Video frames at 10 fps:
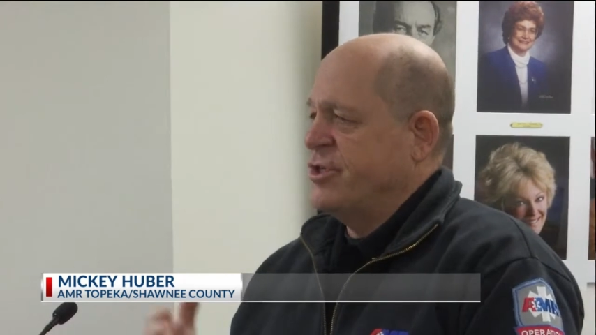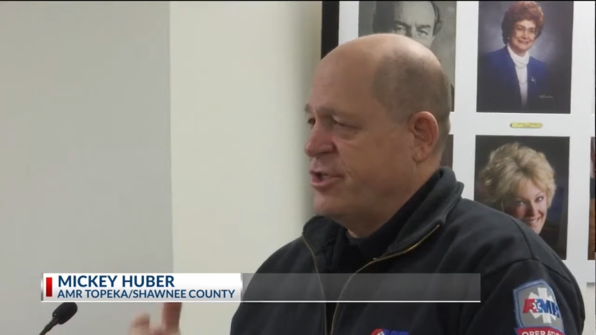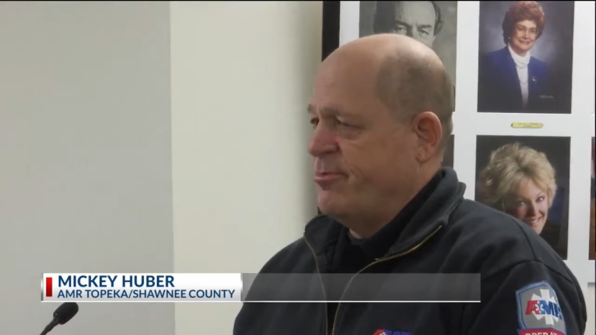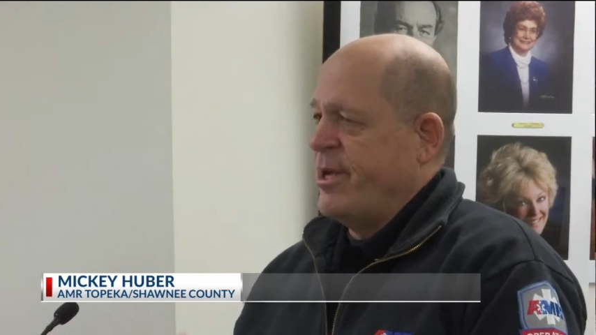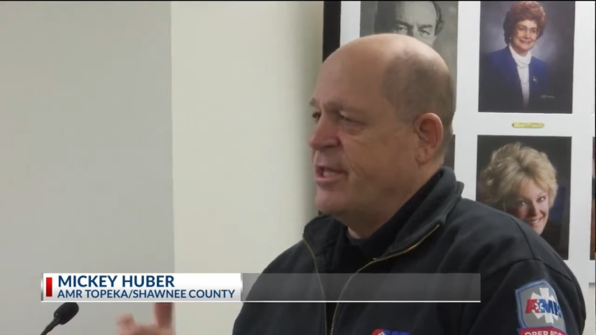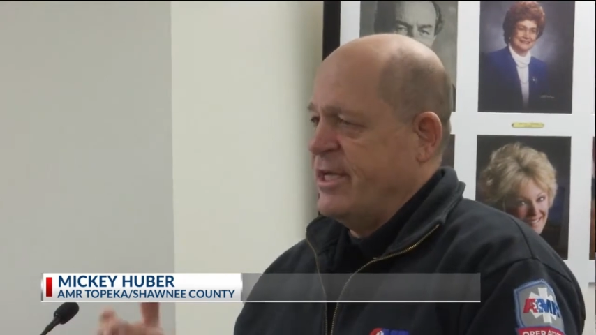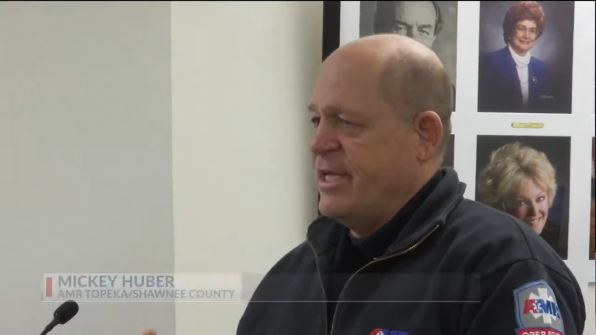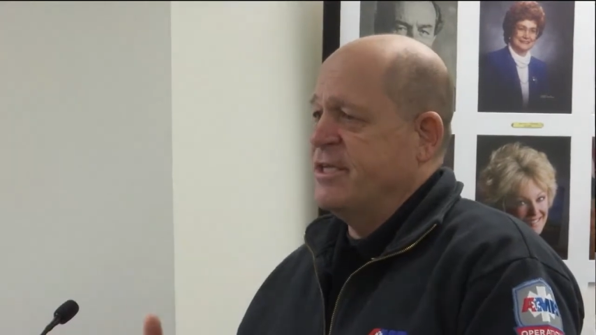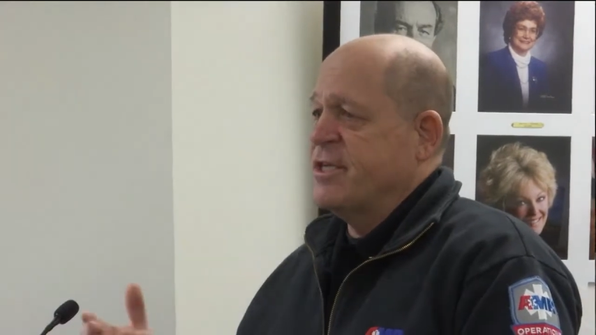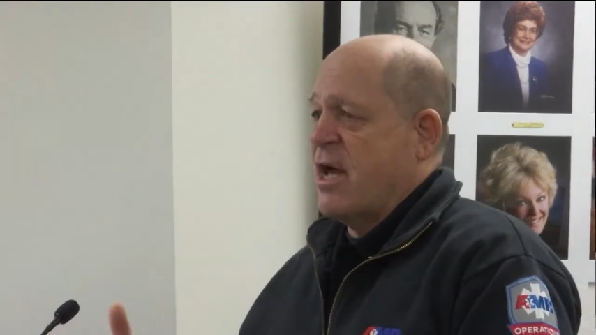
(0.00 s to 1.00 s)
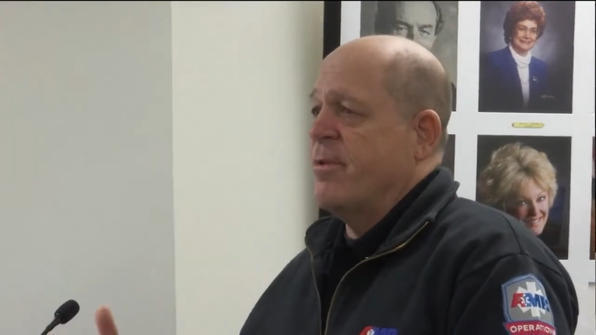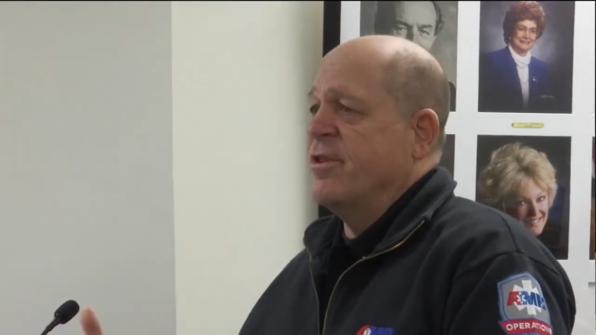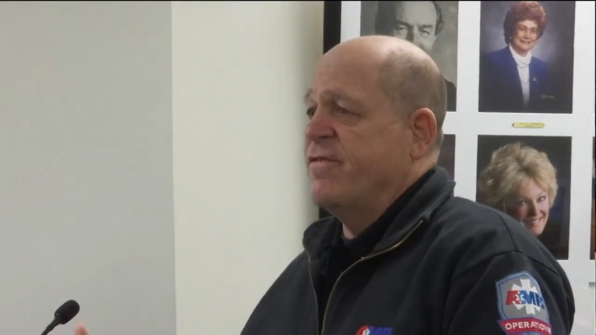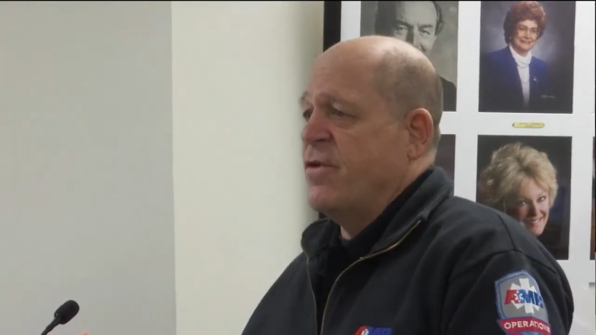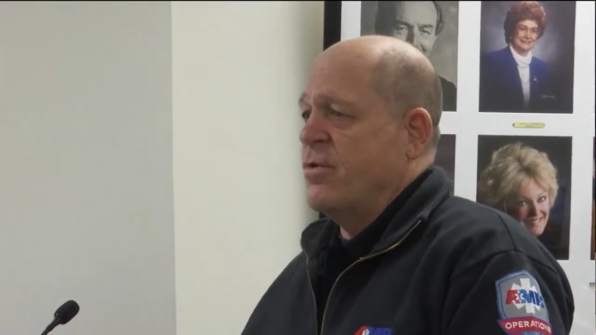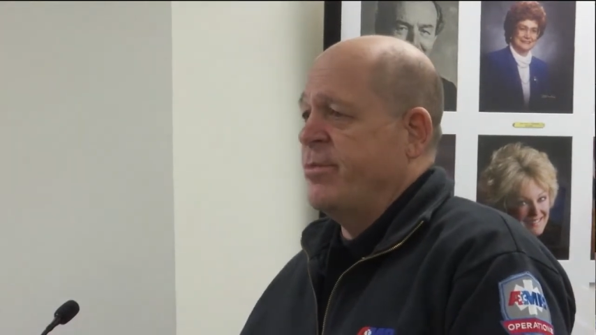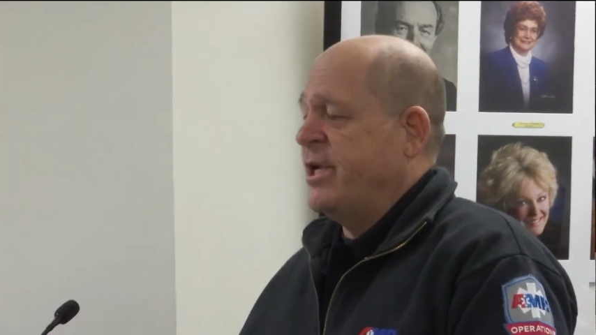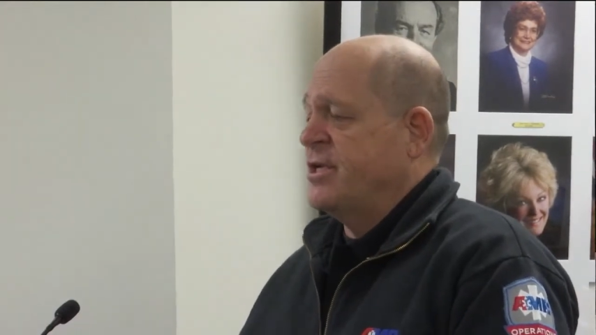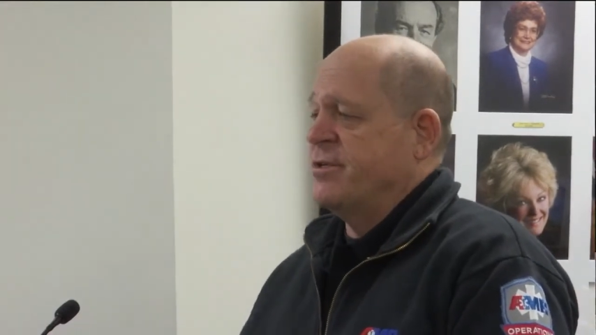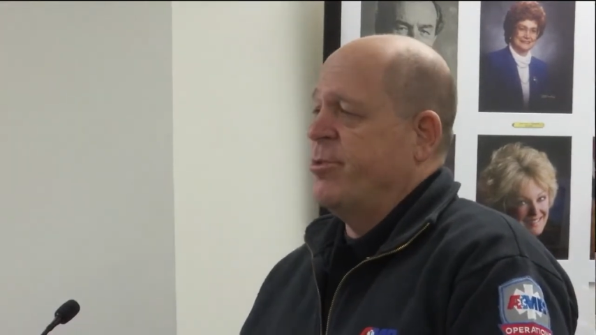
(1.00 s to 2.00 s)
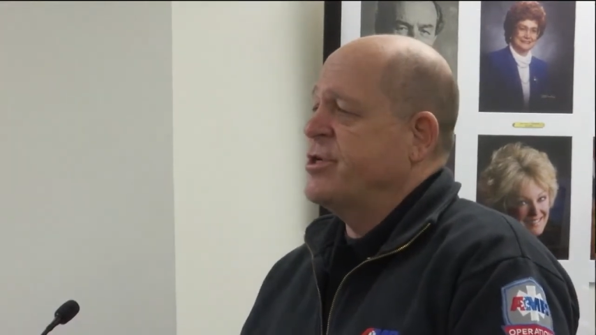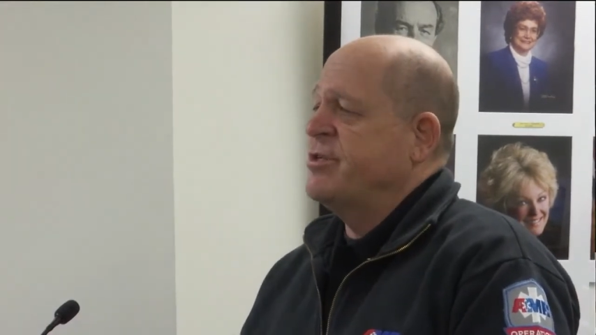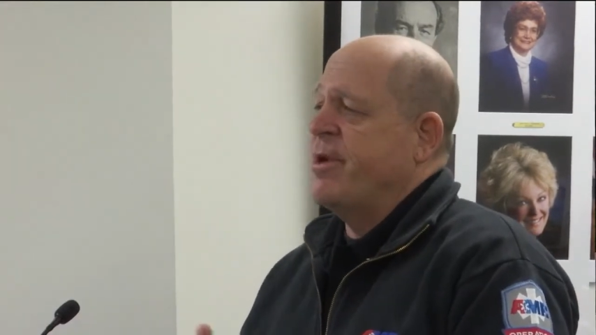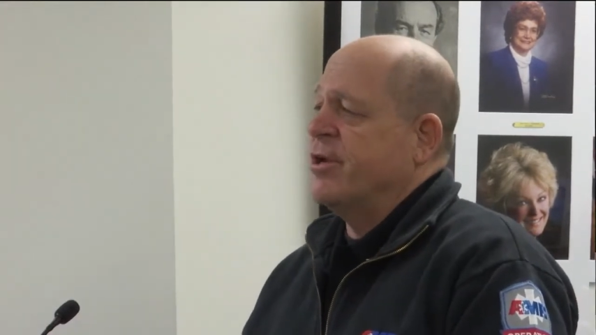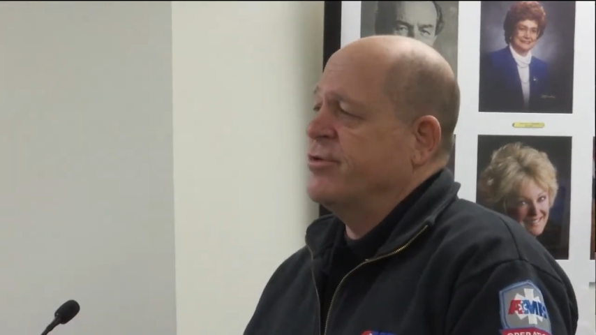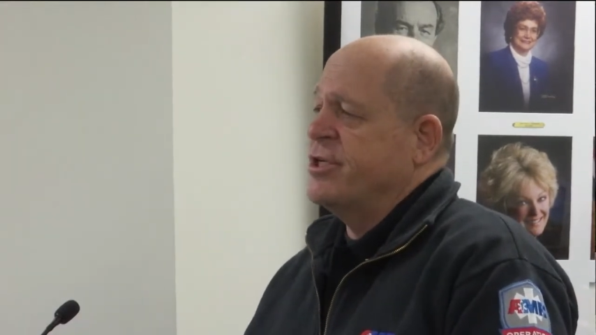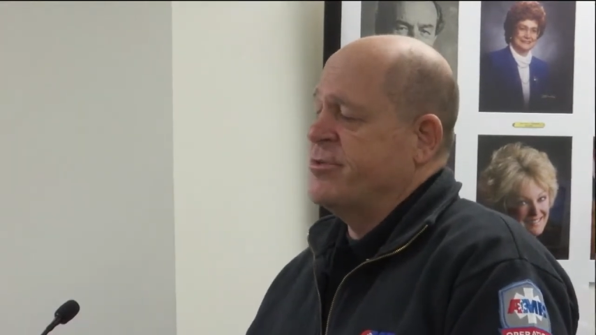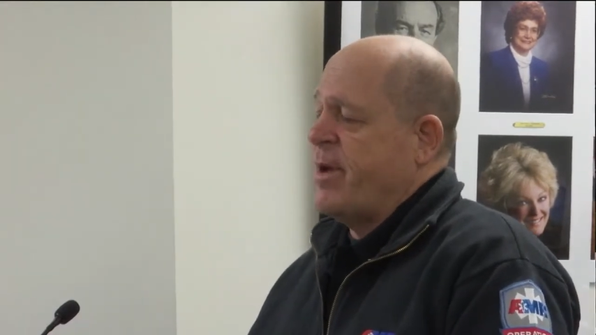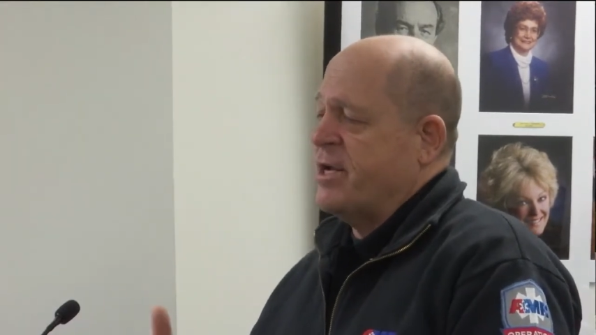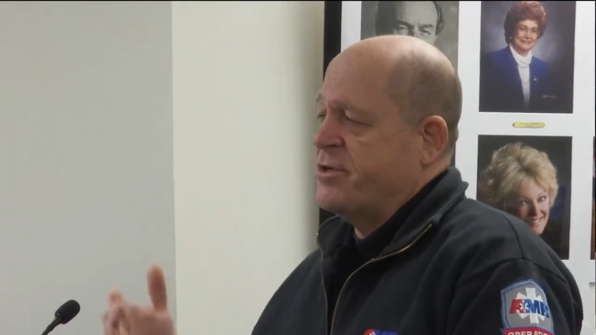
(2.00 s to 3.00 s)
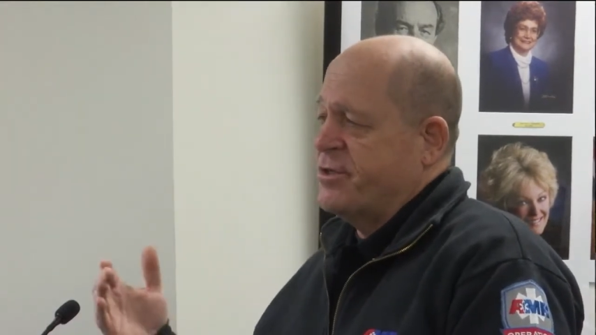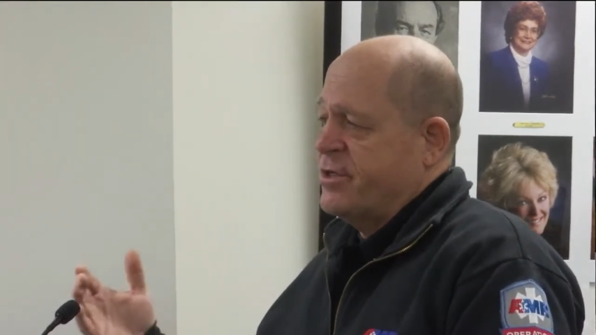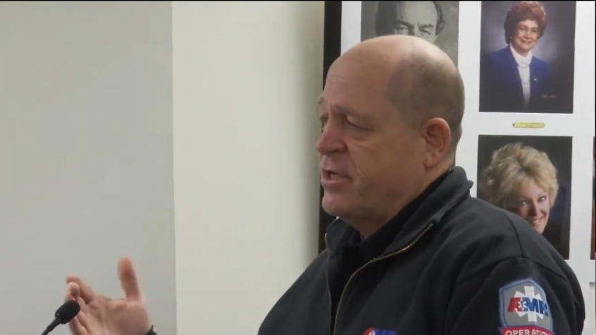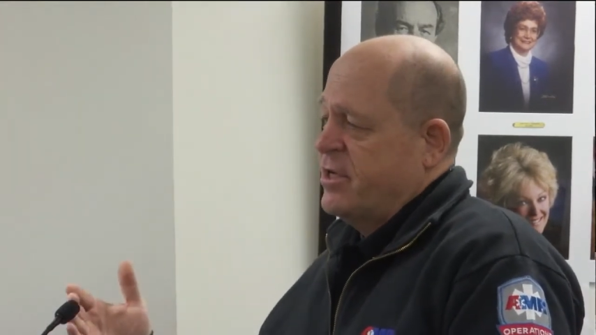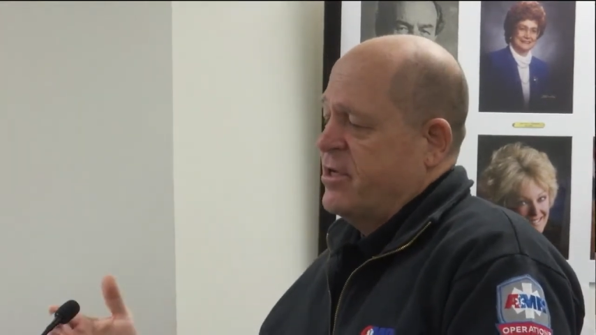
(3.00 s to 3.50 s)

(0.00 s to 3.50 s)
Speaker 1: to spend the needed time on the phone because emergency medical dispatchers,